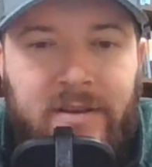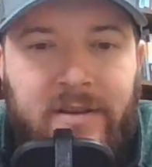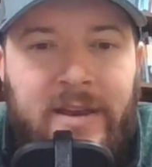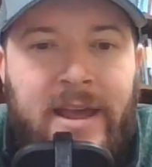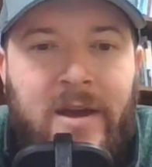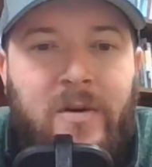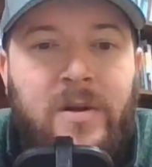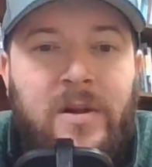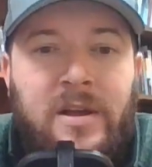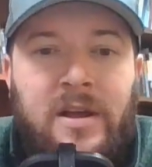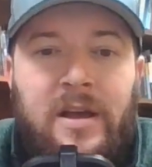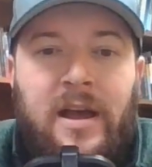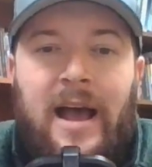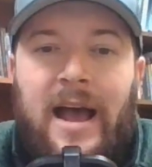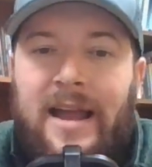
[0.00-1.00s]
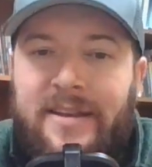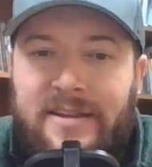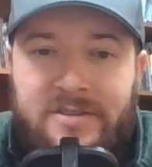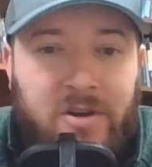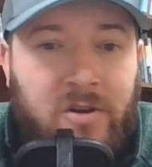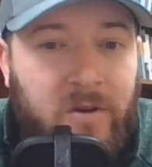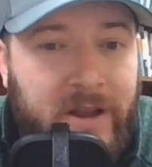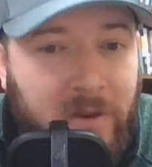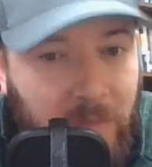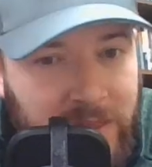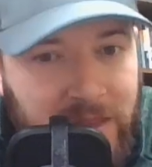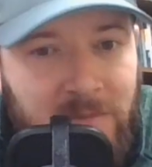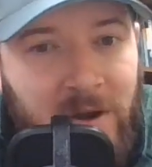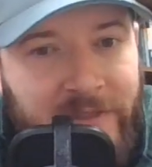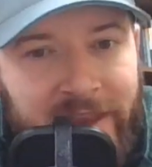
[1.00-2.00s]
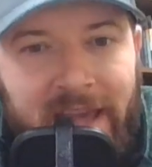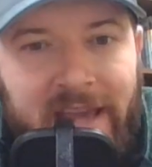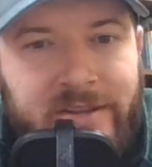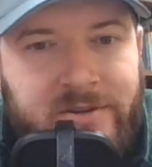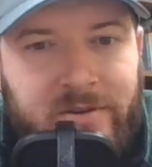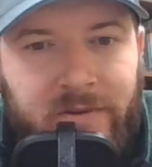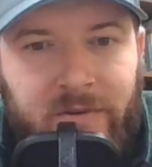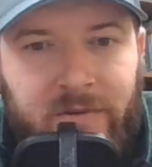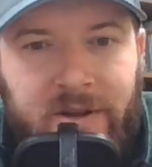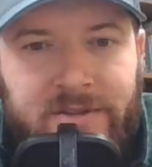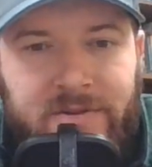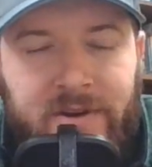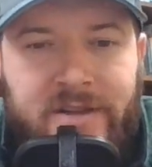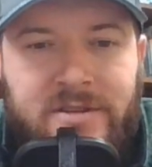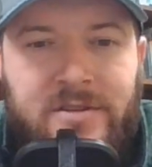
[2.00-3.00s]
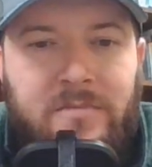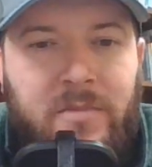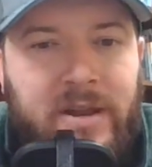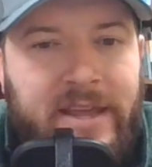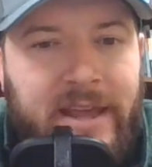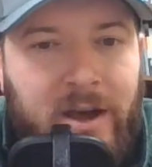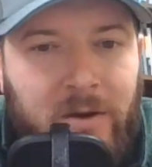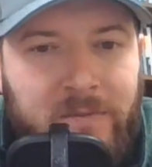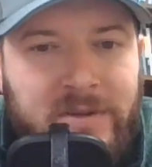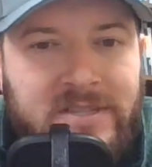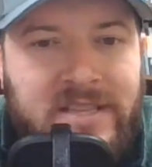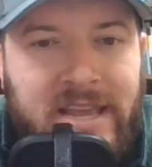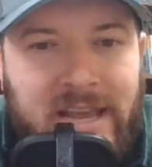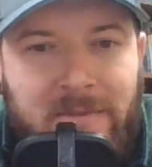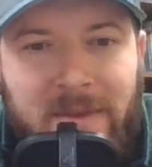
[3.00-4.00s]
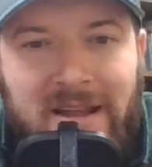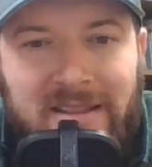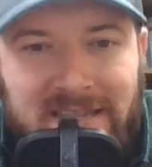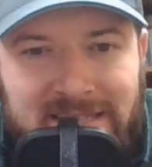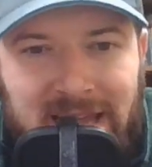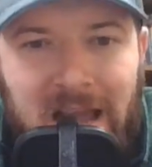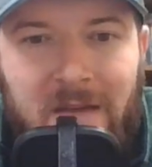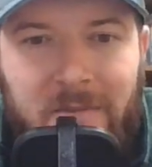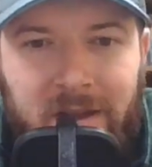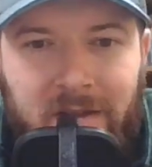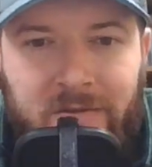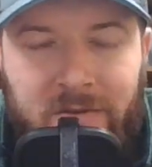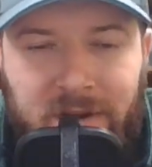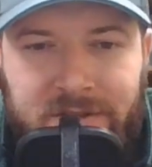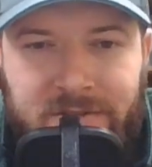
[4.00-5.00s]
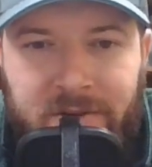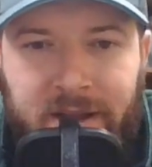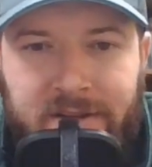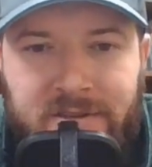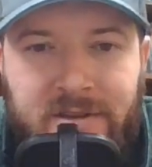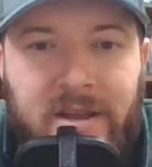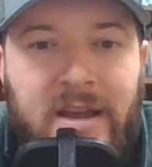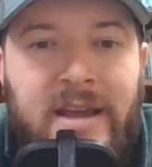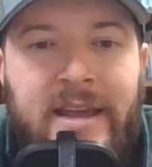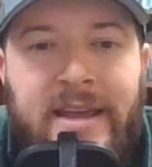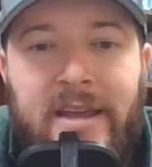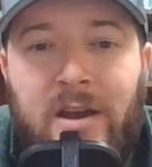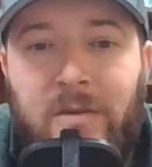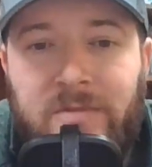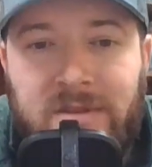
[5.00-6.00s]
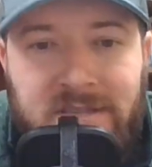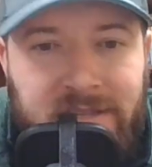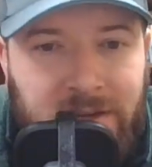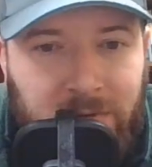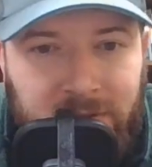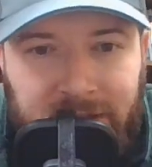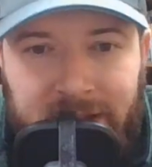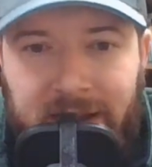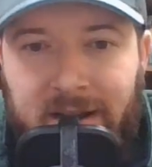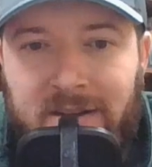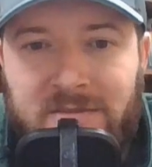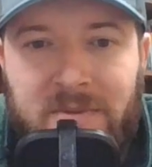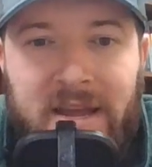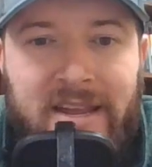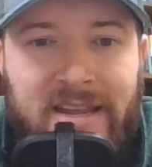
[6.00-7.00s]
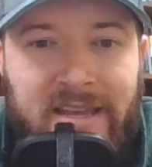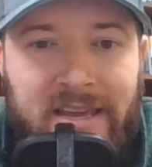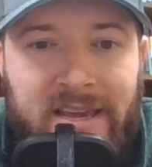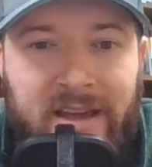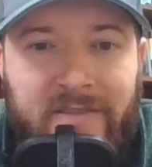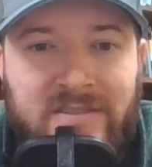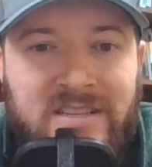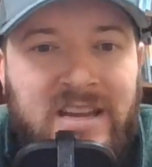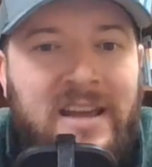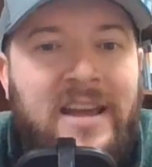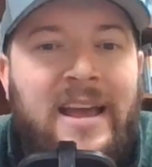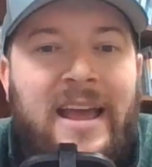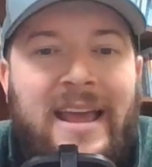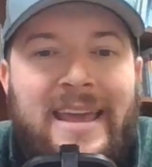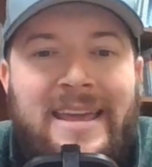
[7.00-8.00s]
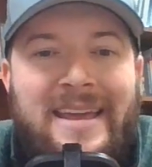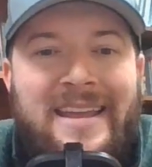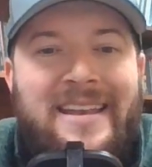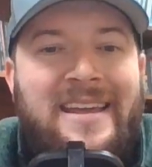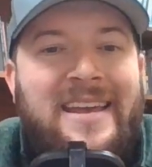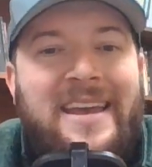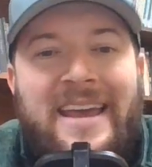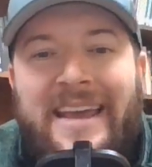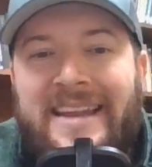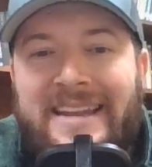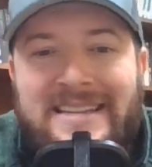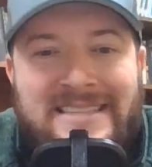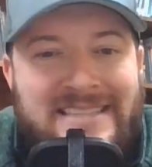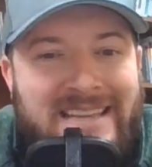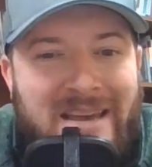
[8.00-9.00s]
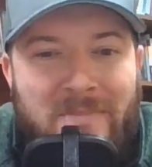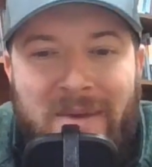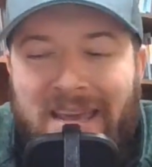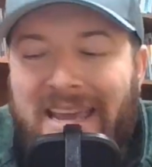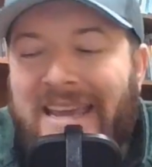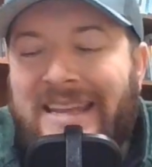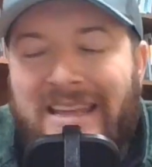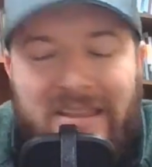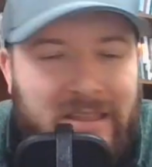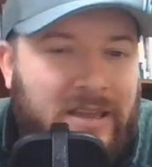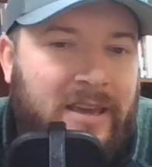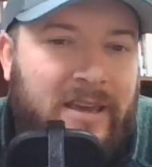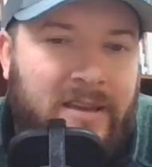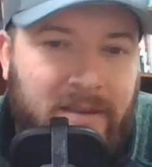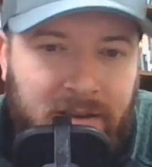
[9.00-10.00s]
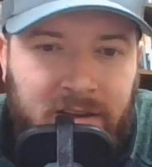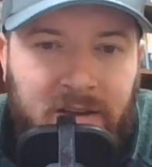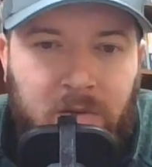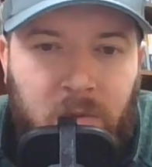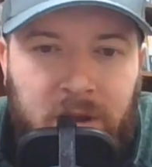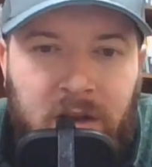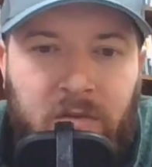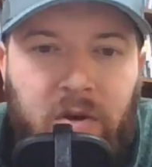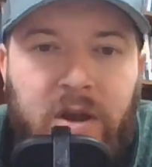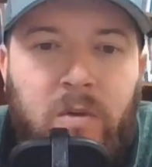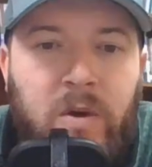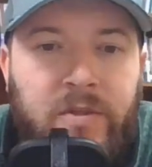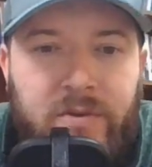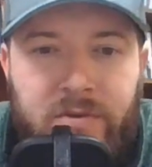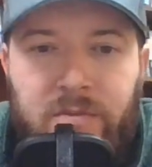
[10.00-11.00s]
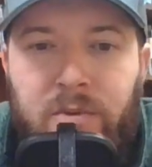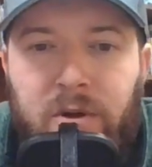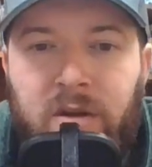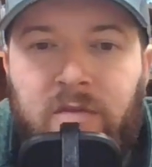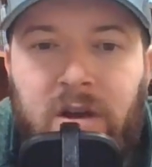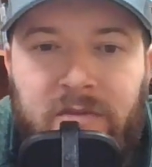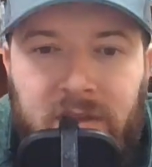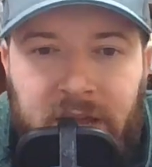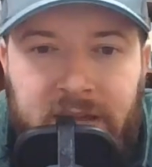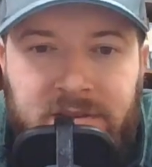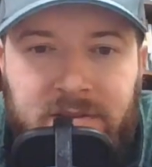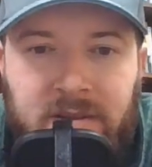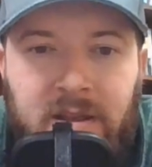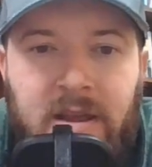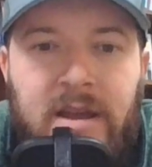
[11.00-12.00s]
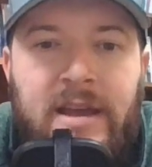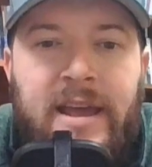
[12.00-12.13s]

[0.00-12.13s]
Now, I disagree with him on the nature of the resurrection, but he helped us think about the timing of the resurrection. He helped us deal with the charismatic gifts, and he didn't skip anything whenever he went through the book of Revelation.